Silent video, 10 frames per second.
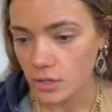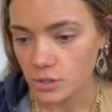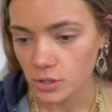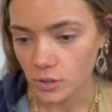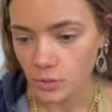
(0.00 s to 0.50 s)

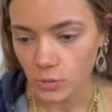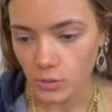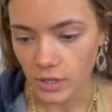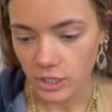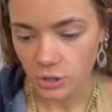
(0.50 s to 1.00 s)

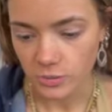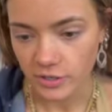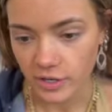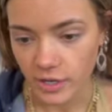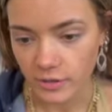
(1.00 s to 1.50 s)
So that should
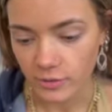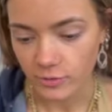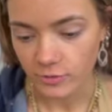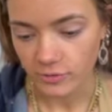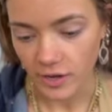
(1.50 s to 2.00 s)
be
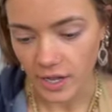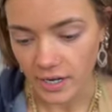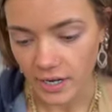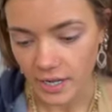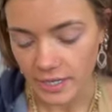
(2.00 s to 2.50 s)

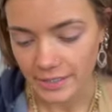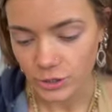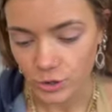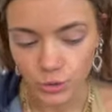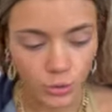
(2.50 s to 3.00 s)
fun
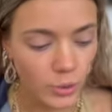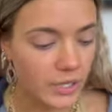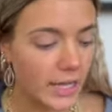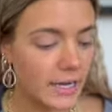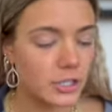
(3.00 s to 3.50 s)
to
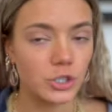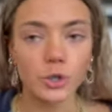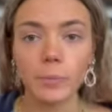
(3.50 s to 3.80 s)
get into.